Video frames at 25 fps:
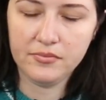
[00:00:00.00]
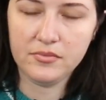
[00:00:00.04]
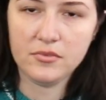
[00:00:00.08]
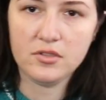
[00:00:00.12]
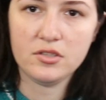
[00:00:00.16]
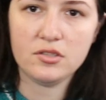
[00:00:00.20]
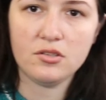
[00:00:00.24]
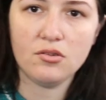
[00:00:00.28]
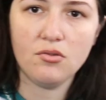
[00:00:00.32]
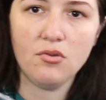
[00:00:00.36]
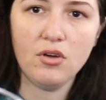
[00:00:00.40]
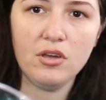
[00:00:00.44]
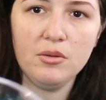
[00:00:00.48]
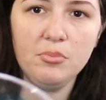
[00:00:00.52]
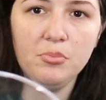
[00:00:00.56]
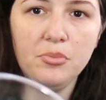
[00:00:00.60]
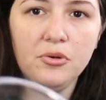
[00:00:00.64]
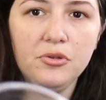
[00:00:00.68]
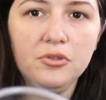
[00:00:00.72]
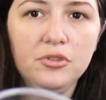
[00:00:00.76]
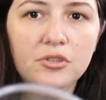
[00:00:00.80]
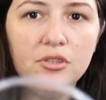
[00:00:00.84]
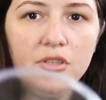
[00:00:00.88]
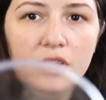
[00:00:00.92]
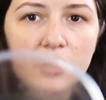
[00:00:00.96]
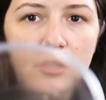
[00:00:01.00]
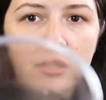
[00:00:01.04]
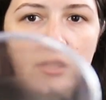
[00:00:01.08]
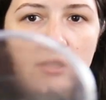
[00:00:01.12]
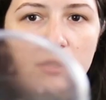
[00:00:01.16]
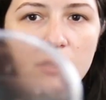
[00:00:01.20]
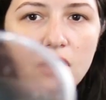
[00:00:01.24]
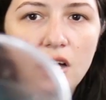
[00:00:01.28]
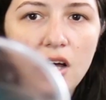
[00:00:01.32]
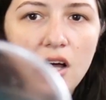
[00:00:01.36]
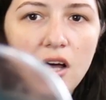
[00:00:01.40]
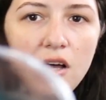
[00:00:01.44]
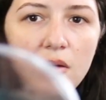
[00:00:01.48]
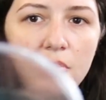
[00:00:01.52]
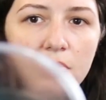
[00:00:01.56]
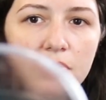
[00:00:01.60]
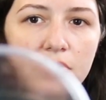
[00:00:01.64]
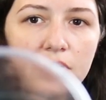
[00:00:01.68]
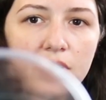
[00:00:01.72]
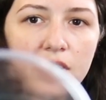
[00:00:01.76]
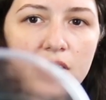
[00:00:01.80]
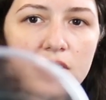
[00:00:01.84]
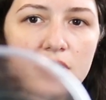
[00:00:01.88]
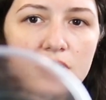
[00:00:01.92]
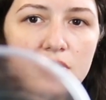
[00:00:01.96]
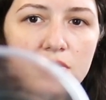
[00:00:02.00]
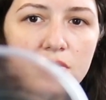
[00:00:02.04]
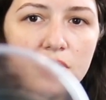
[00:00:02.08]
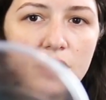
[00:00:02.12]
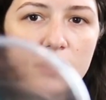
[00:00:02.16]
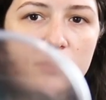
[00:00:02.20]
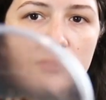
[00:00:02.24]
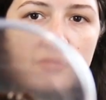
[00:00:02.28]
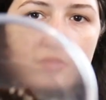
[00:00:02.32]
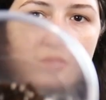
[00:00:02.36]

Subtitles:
so I potted it up, as you can